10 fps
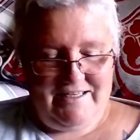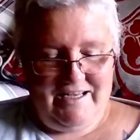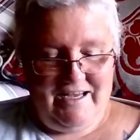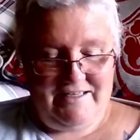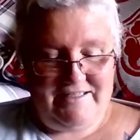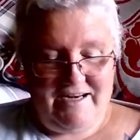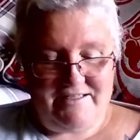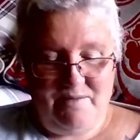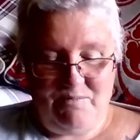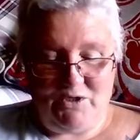A dense
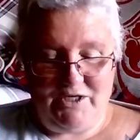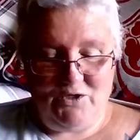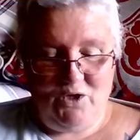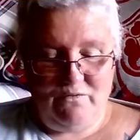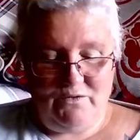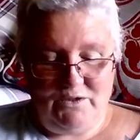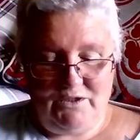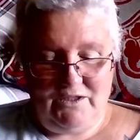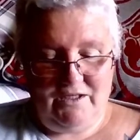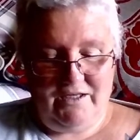hypnotic
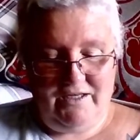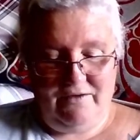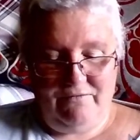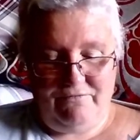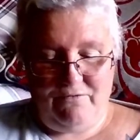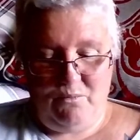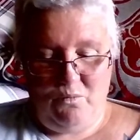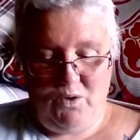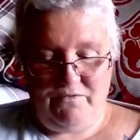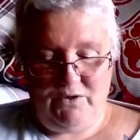novel from
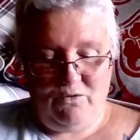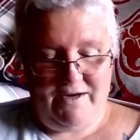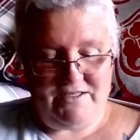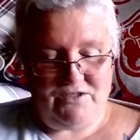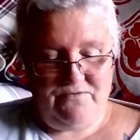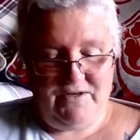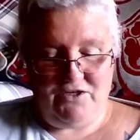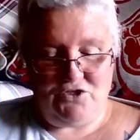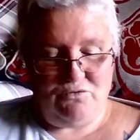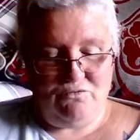one of the greatest
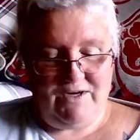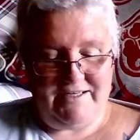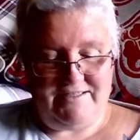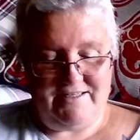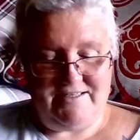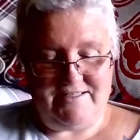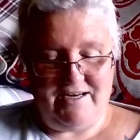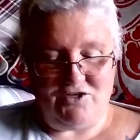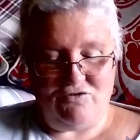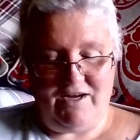fiction writers this
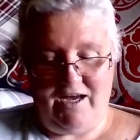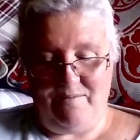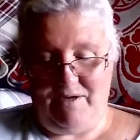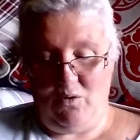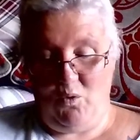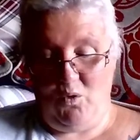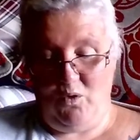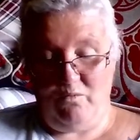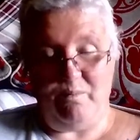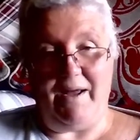century, I Am in
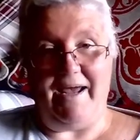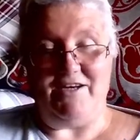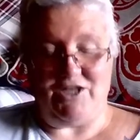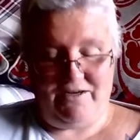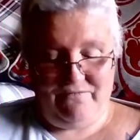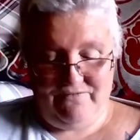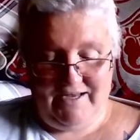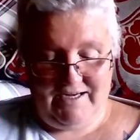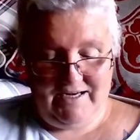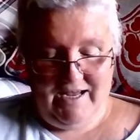Awe by A.J.
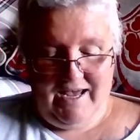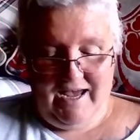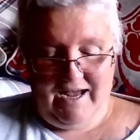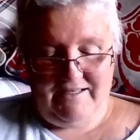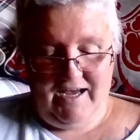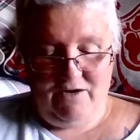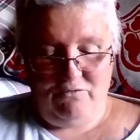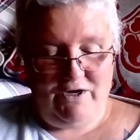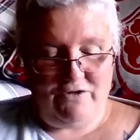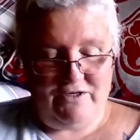Finn. And Kate
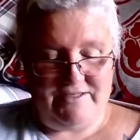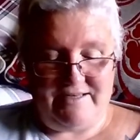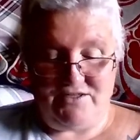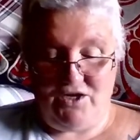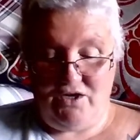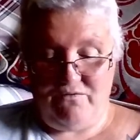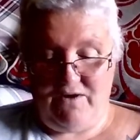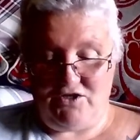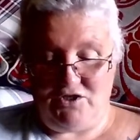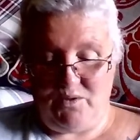Reardon says Tana
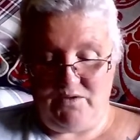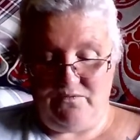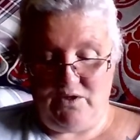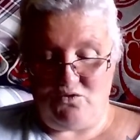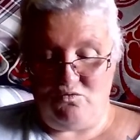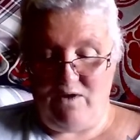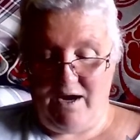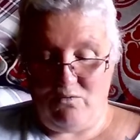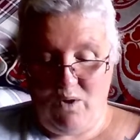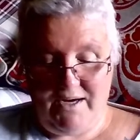French is one of those
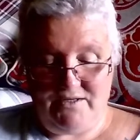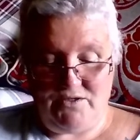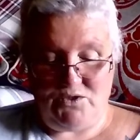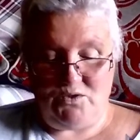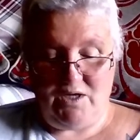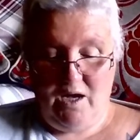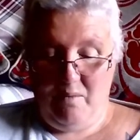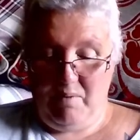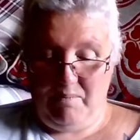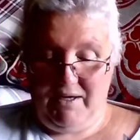rare writers whose
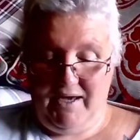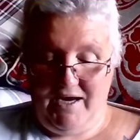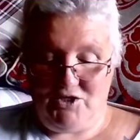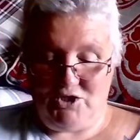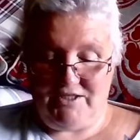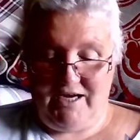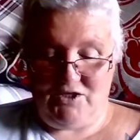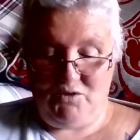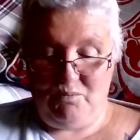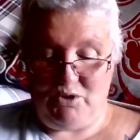publication
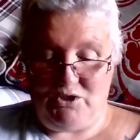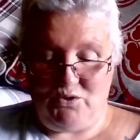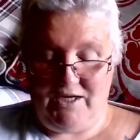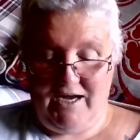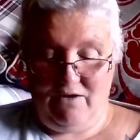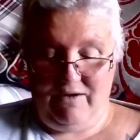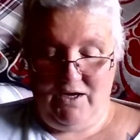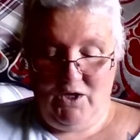dates you put in your diary.